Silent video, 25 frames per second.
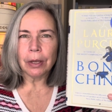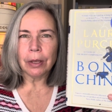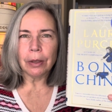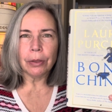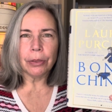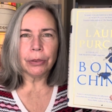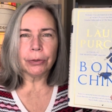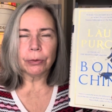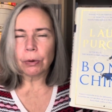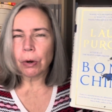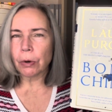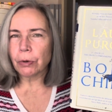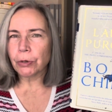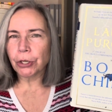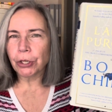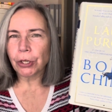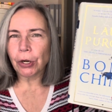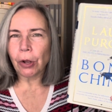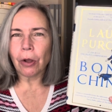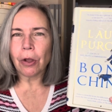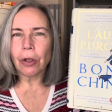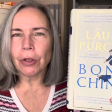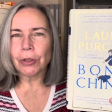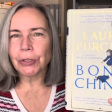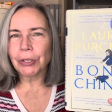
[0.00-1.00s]
throw
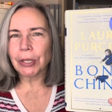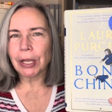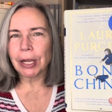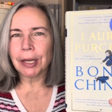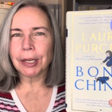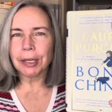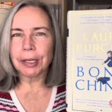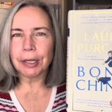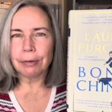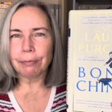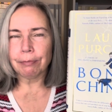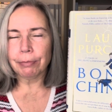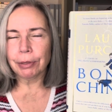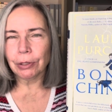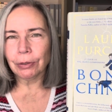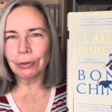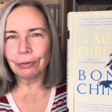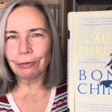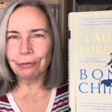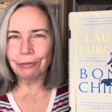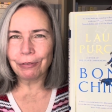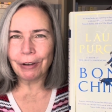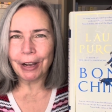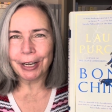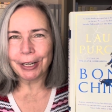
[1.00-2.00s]
shawls on and
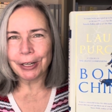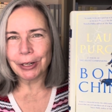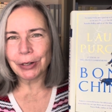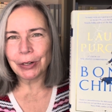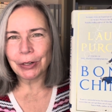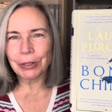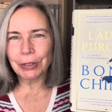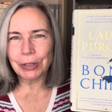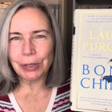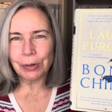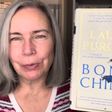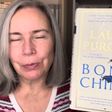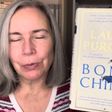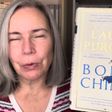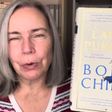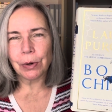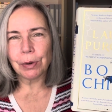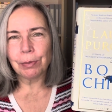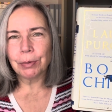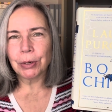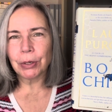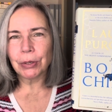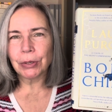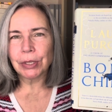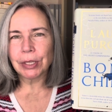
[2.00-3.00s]
build fires and
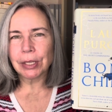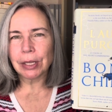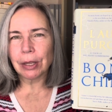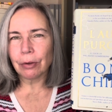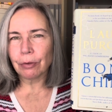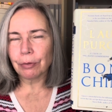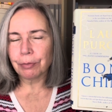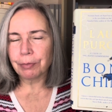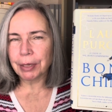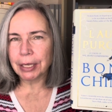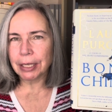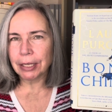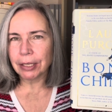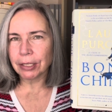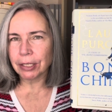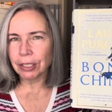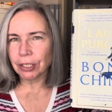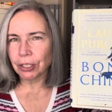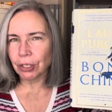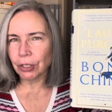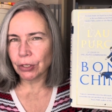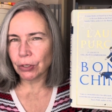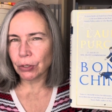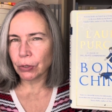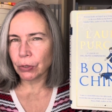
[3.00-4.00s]
warm yourself because it
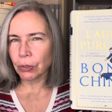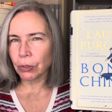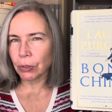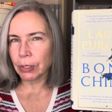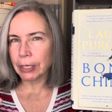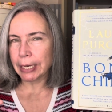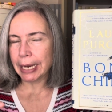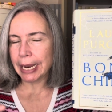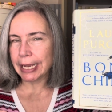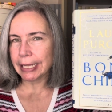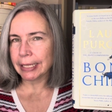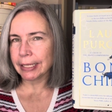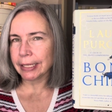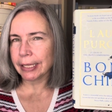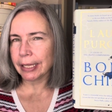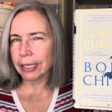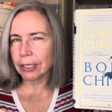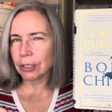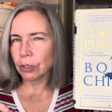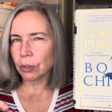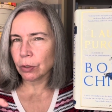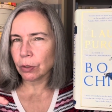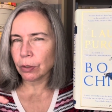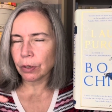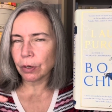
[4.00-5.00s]
just creates that
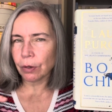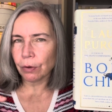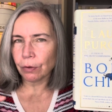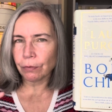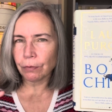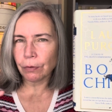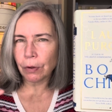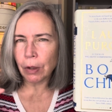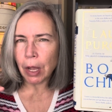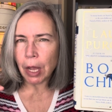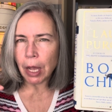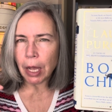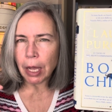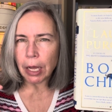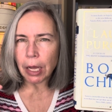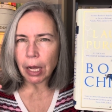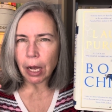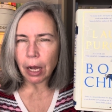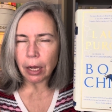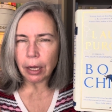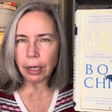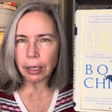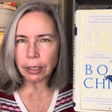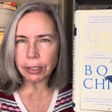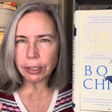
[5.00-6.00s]
sort of
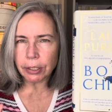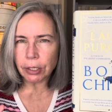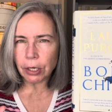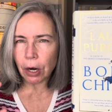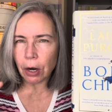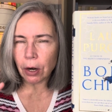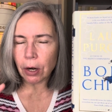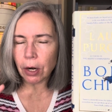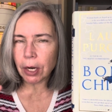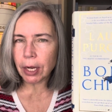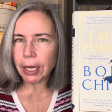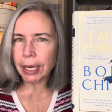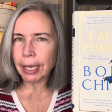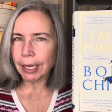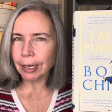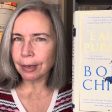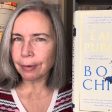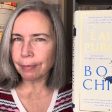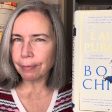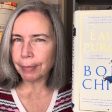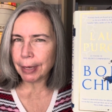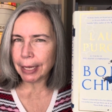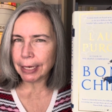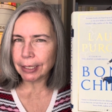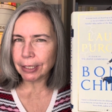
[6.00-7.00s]
uh, dark
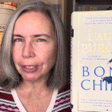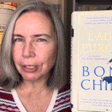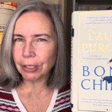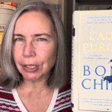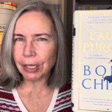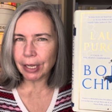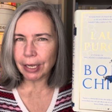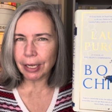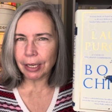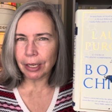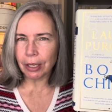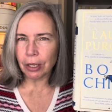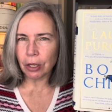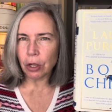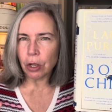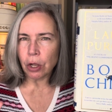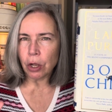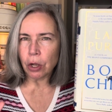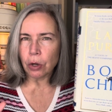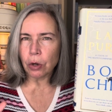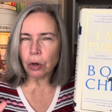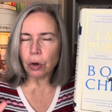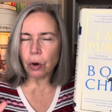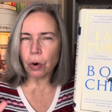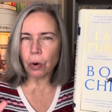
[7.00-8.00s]
and menacing
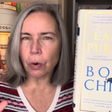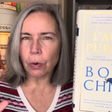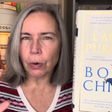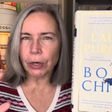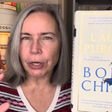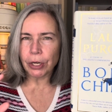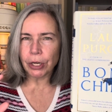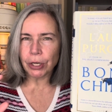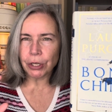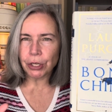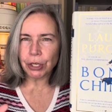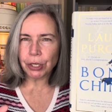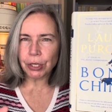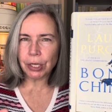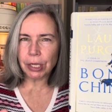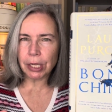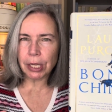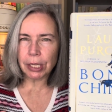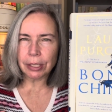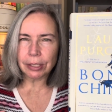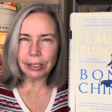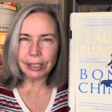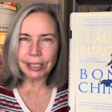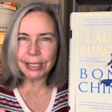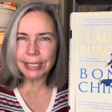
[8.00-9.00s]
Cornish
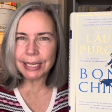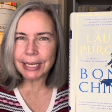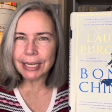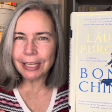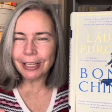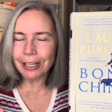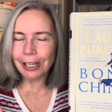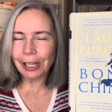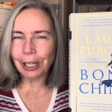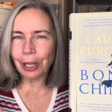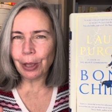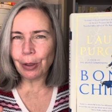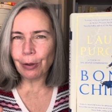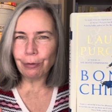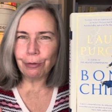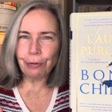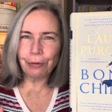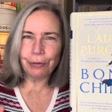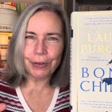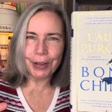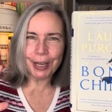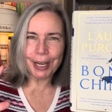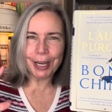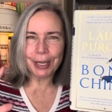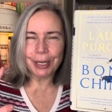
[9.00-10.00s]
sea
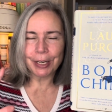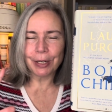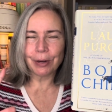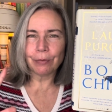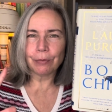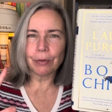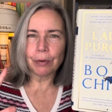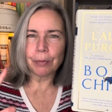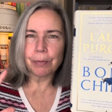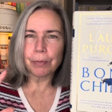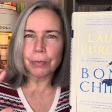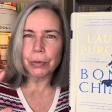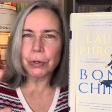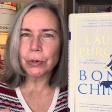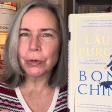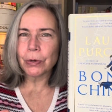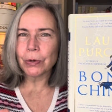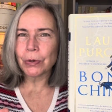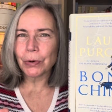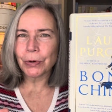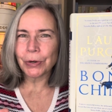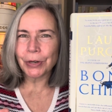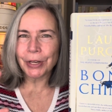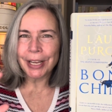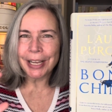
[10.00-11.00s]
cliff kind of a
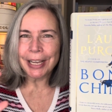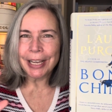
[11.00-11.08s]
mood,